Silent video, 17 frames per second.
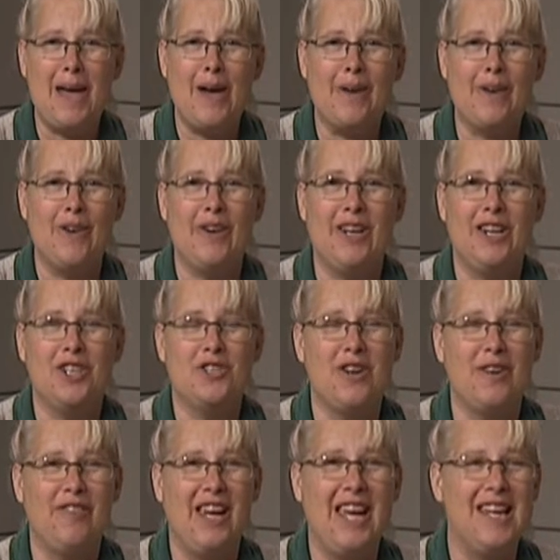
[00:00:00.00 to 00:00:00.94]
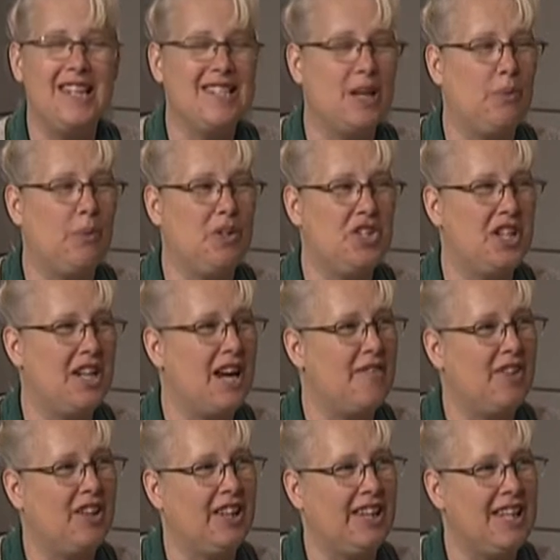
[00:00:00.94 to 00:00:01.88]
out on Extravaganza, we should
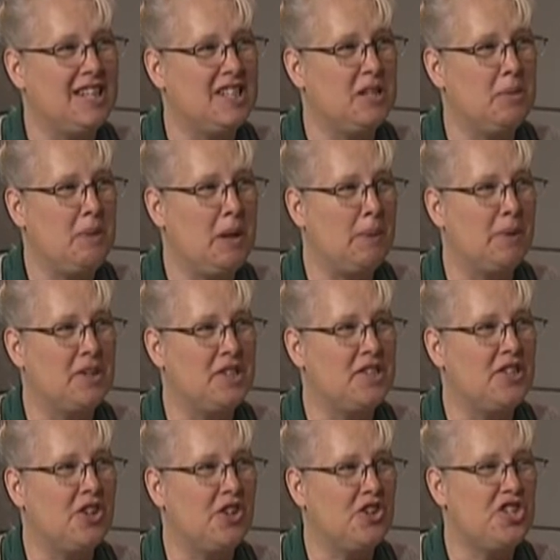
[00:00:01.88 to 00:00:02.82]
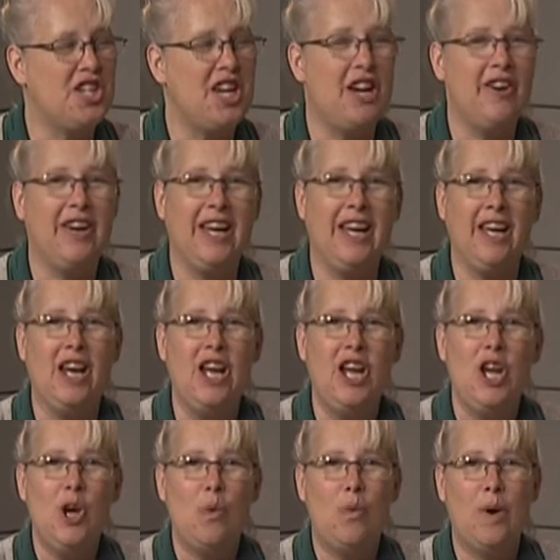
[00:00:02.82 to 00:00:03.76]
have a list to be able to start sharing
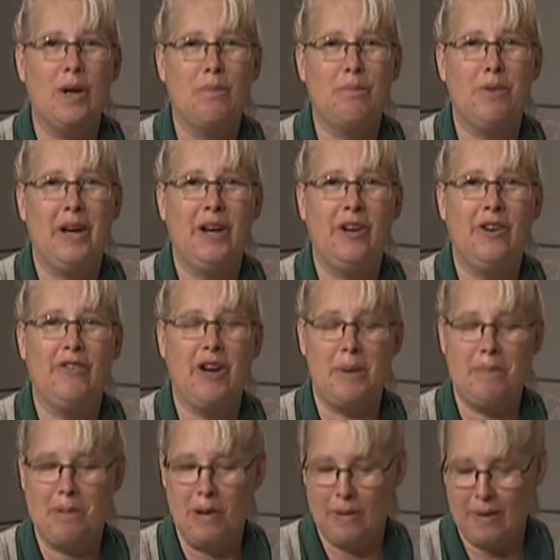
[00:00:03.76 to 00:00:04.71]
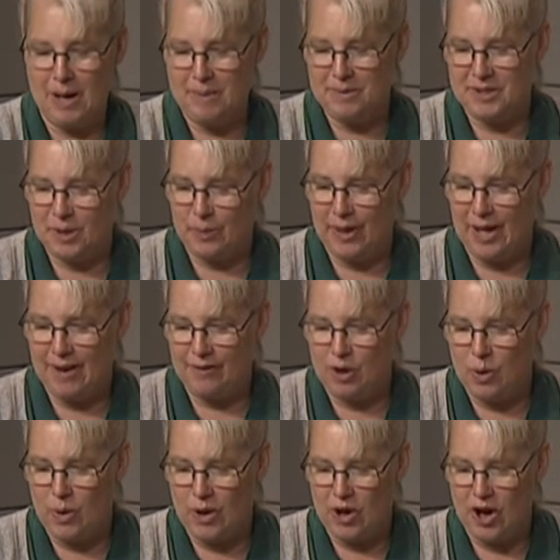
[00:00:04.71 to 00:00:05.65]
what great, great programs that we have
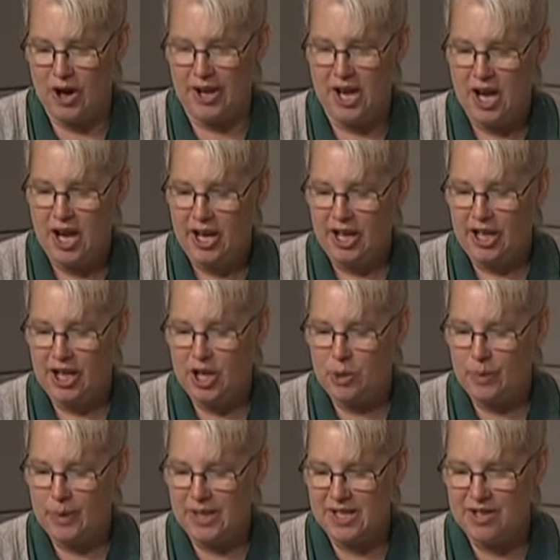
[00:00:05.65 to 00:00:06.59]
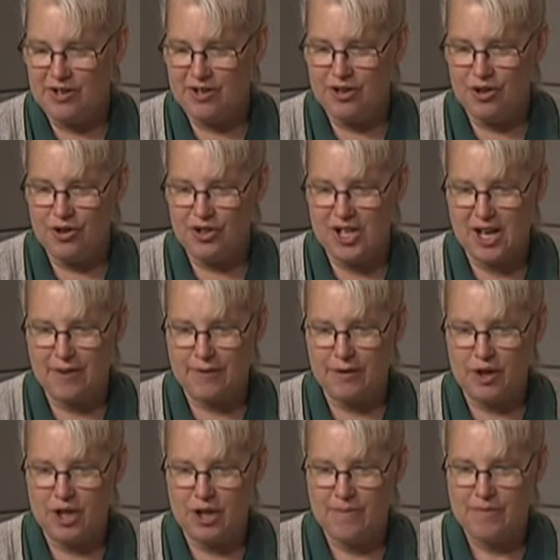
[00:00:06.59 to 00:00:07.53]
going on. You know we didn't do,
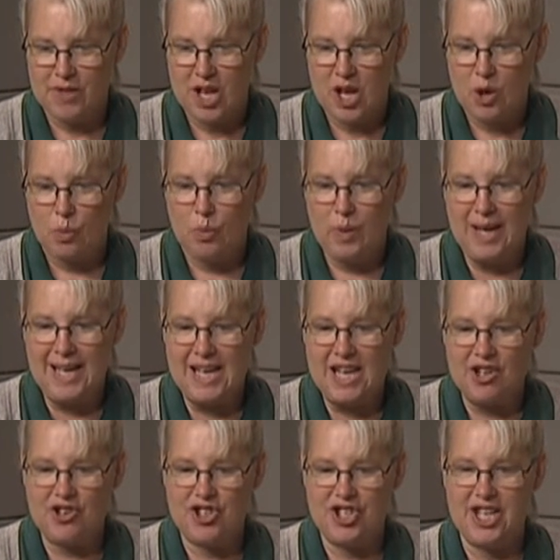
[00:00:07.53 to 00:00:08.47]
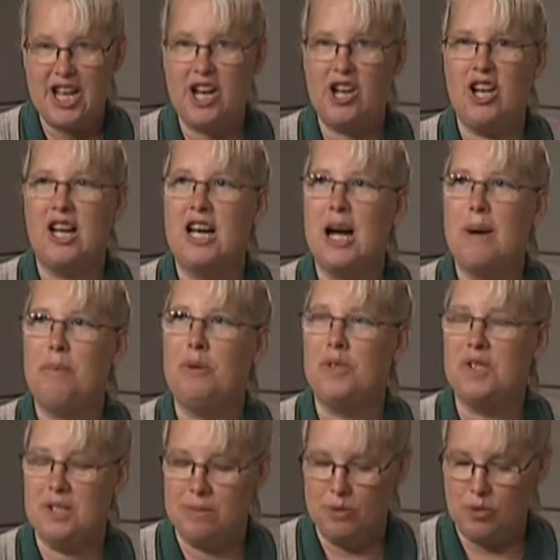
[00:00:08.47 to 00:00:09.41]
Jennifer? We didn't share a
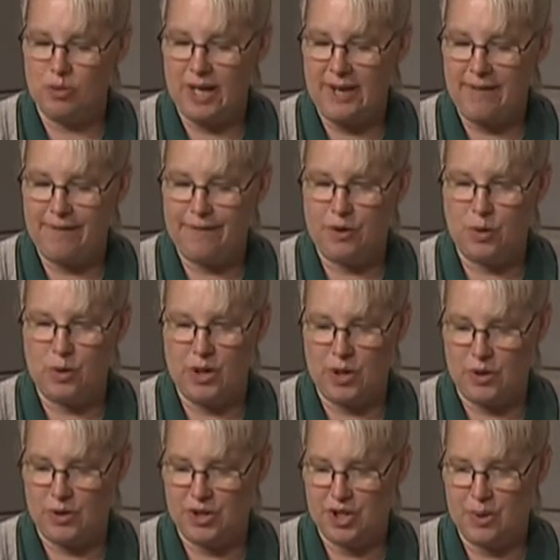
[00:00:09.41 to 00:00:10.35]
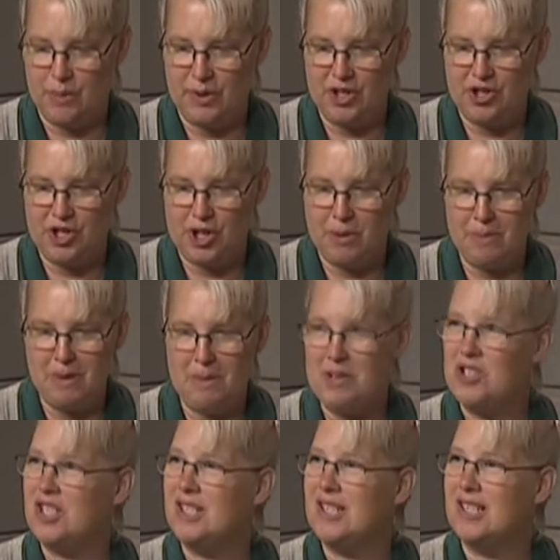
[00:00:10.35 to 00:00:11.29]
couple, some great photos. Can we show
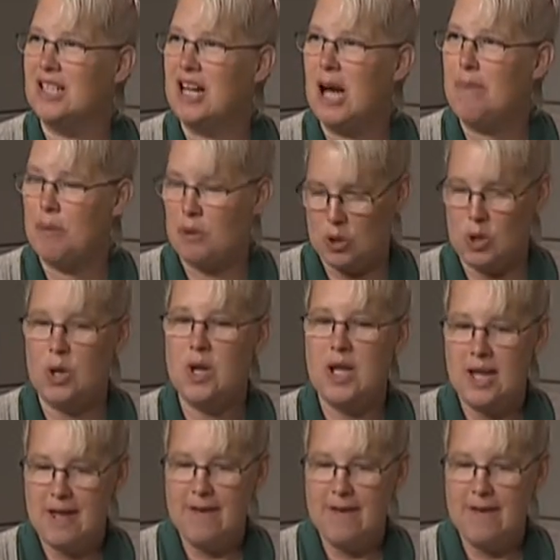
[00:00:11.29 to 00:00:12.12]
maybe just a couple?